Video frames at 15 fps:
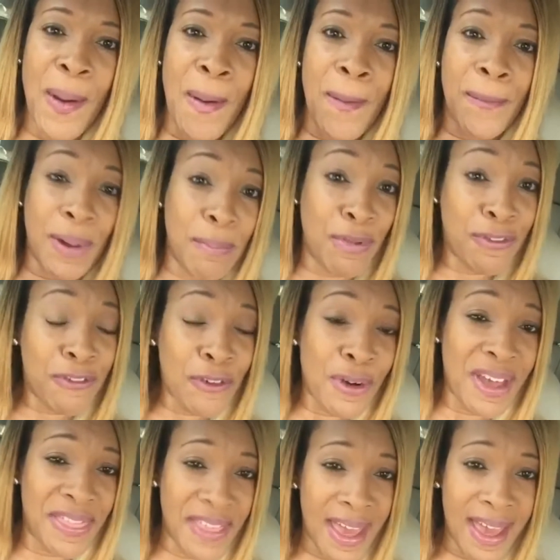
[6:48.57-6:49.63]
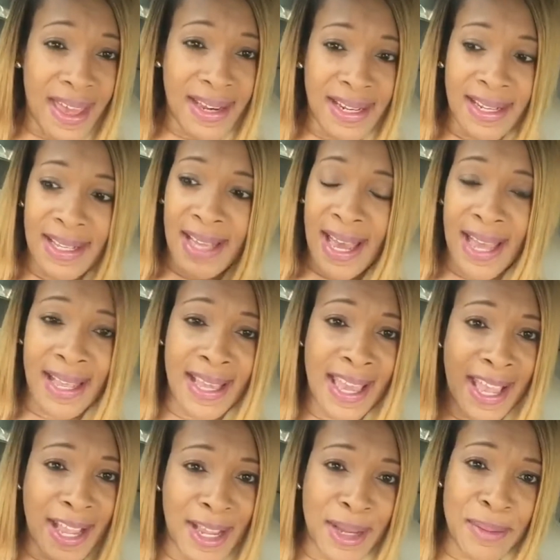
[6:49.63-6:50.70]
But before that, I
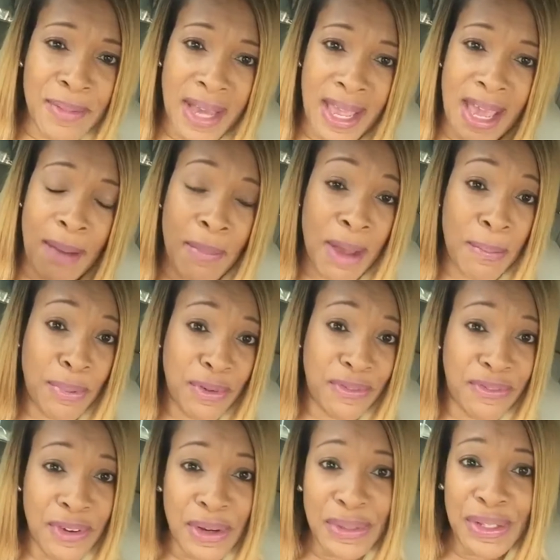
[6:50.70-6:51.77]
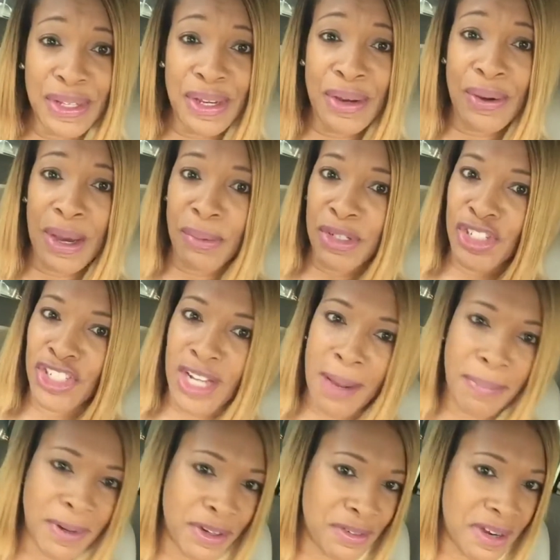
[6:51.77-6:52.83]
had my portfolio, I was
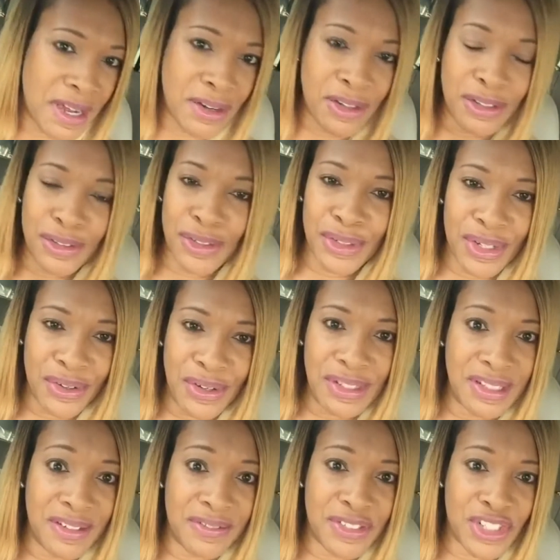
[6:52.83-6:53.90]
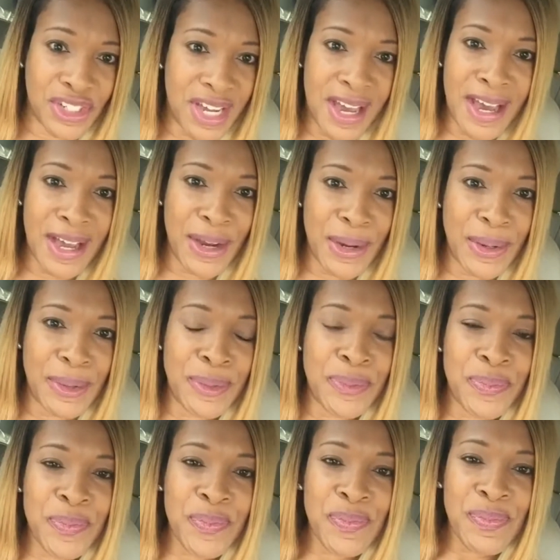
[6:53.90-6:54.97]
shopping around all of Chicago.
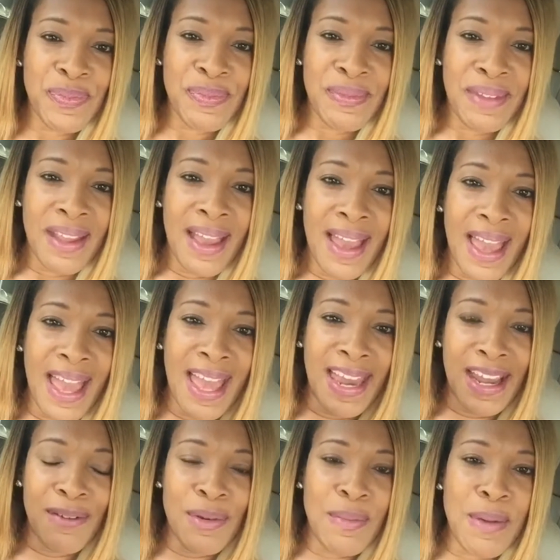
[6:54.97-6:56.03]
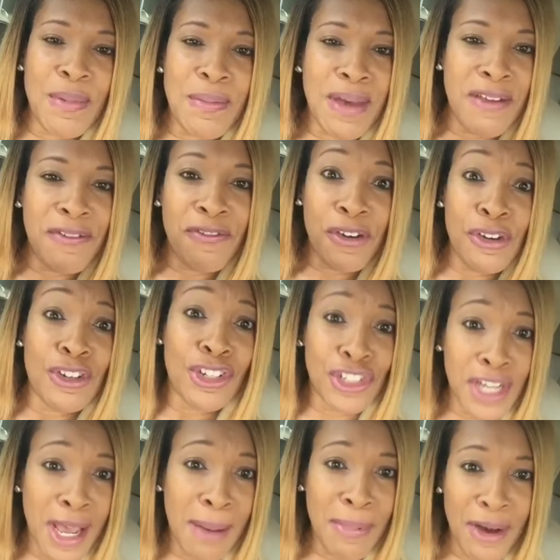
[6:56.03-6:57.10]
And I remember my first
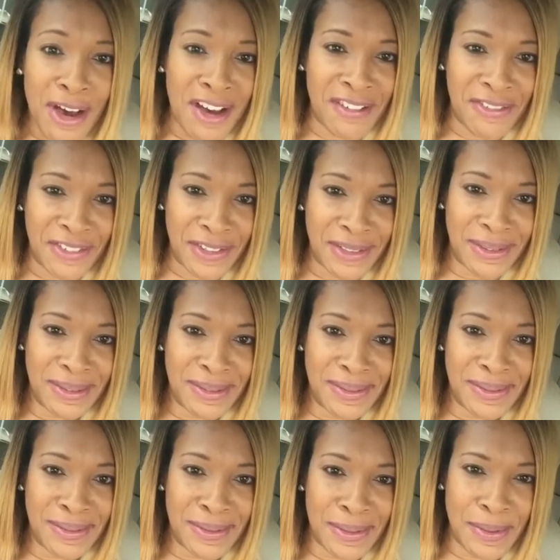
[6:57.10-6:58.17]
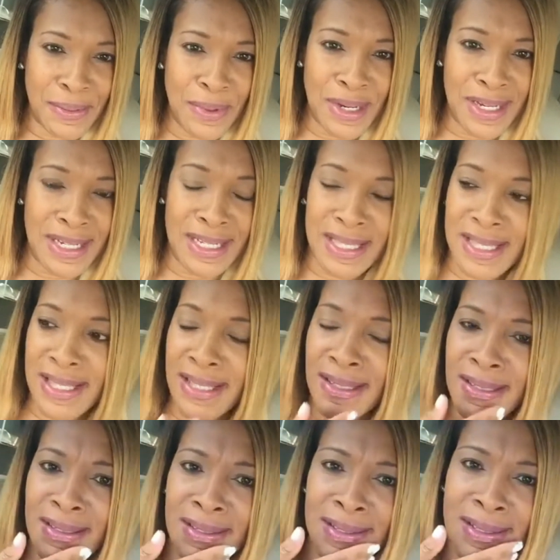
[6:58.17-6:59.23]
job offer was
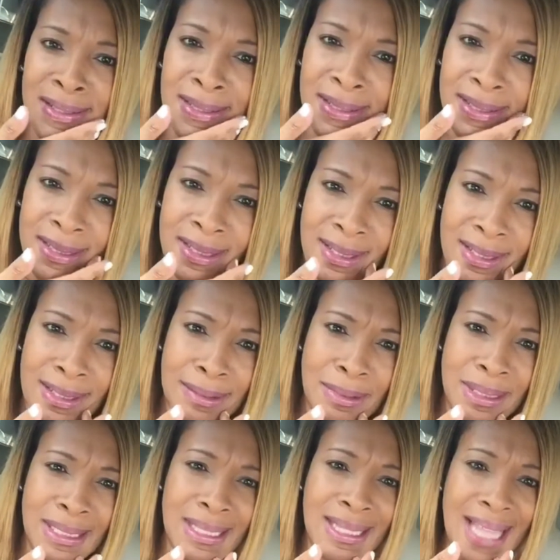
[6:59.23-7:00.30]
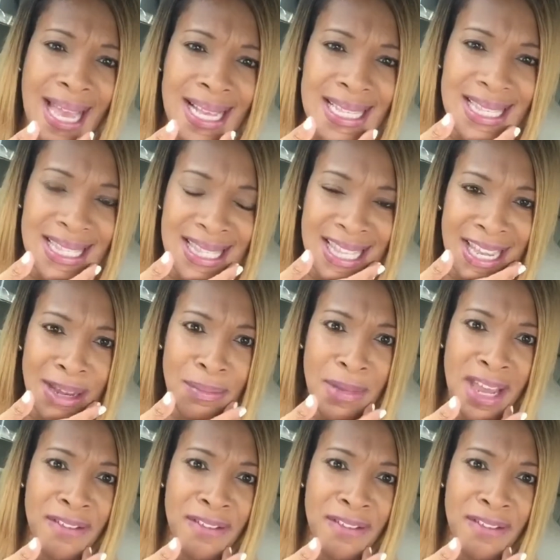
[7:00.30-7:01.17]
less than my